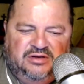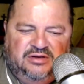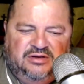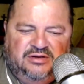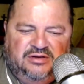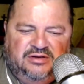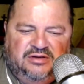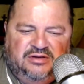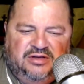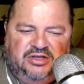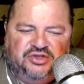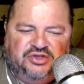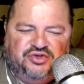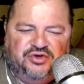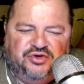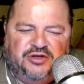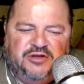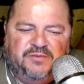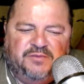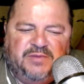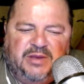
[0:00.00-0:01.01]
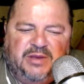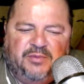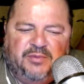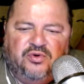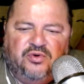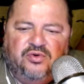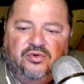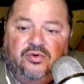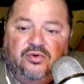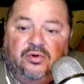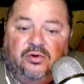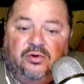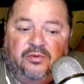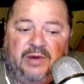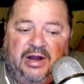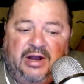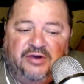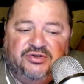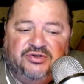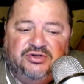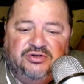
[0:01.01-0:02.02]
Enjoy the people who are
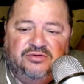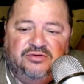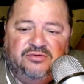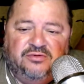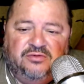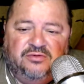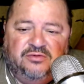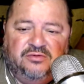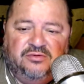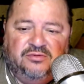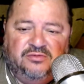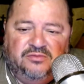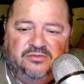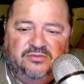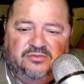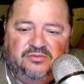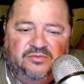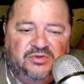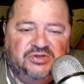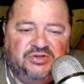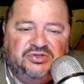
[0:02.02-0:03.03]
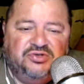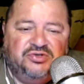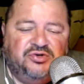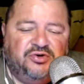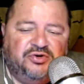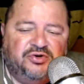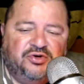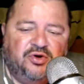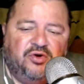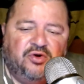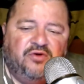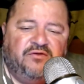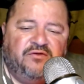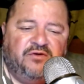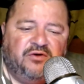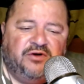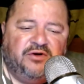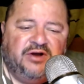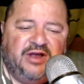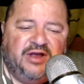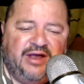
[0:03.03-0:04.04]
around you, because you don't know if you're going
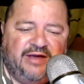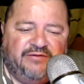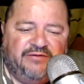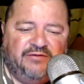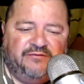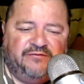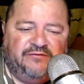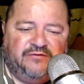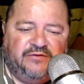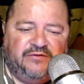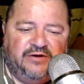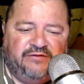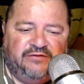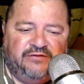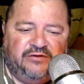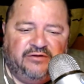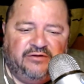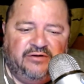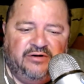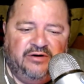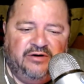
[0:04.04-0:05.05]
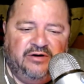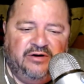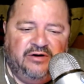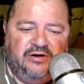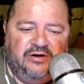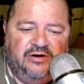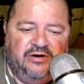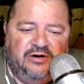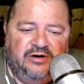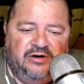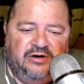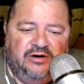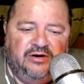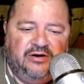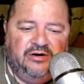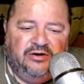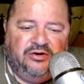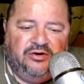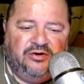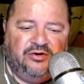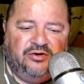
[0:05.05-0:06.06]
to have them forever.
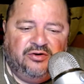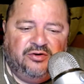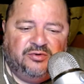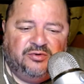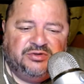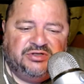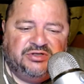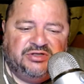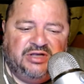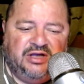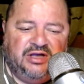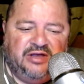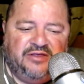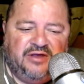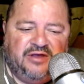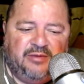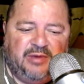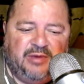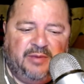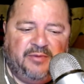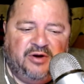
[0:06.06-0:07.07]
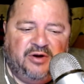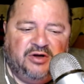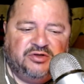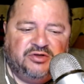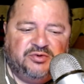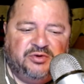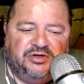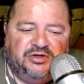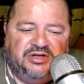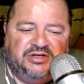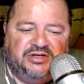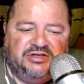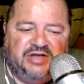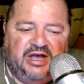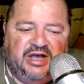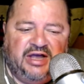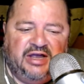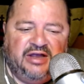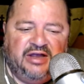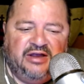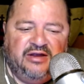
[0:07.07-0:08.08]
You know, there was a day I thought my parents were going to
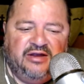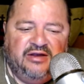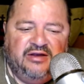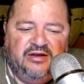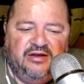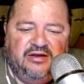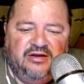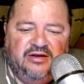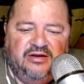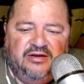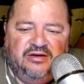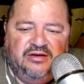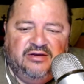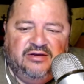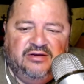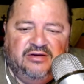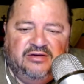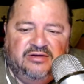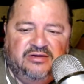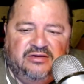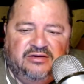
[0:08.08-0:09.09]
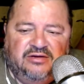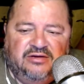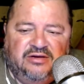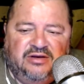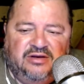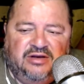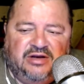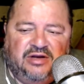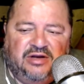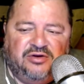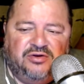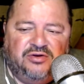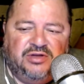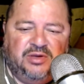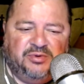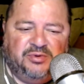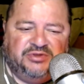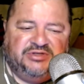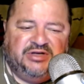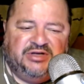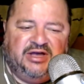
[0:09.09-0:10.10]
die, and I knew they would
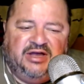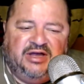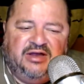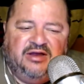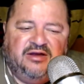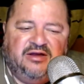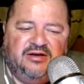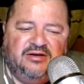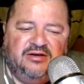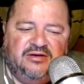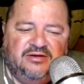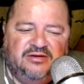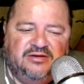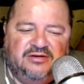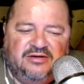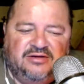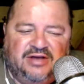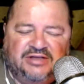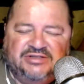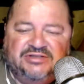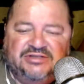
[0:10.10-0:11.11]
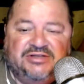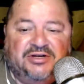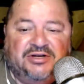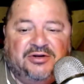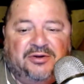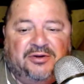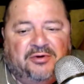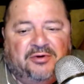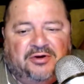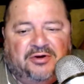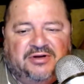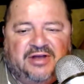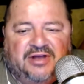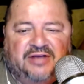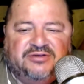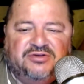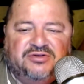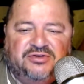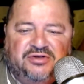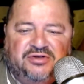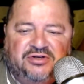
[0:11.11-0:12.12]
die. I just didn't know they were going to die so
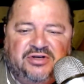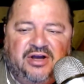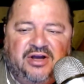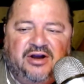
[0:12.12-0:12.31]
young.